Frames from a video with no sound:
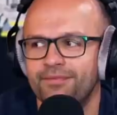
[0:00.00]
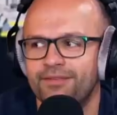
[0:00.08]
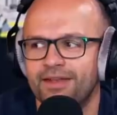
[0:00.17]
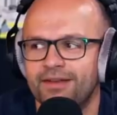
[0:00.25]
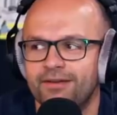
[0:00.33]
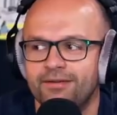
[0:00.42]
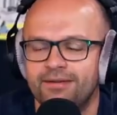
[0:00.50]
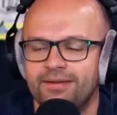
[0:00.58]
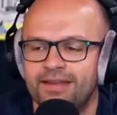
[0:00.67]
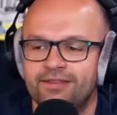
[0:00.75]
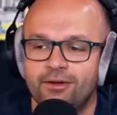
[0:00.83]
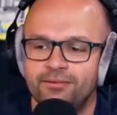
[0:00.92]
said
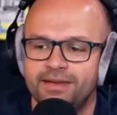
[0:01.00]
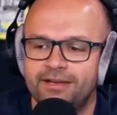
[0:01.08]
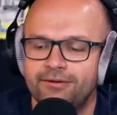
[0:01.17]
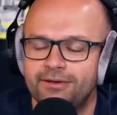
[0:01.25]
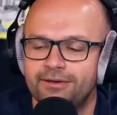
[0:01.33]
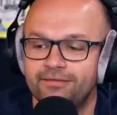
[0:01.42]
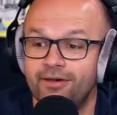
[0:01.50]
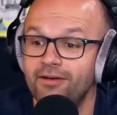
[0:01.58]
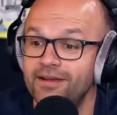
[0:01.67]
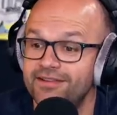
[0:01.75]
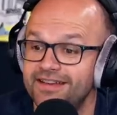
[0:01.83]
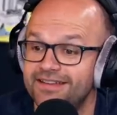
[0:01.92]
he's not really good enough. Oh
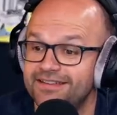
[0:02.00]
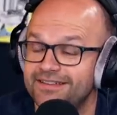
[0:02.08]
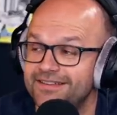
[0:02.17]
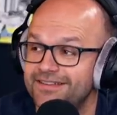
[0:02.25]
yes, he is.